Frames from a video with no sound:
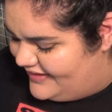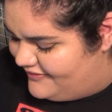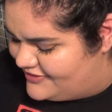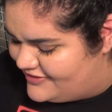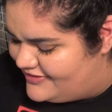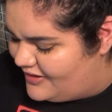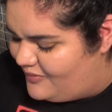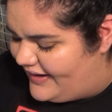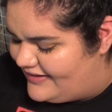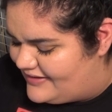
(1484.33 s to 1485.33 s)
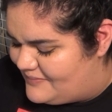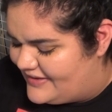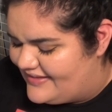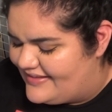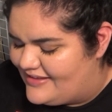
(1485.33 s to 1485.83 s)
Which is so random
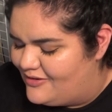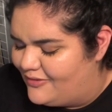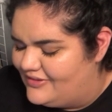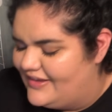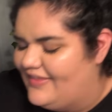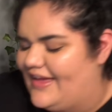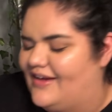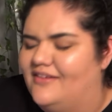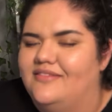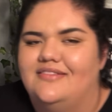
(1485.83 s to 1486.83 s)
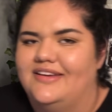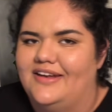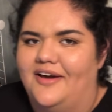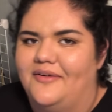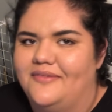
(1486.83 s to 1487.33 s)
because he totally, like, you
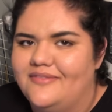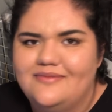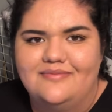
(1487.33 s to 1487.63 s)
know,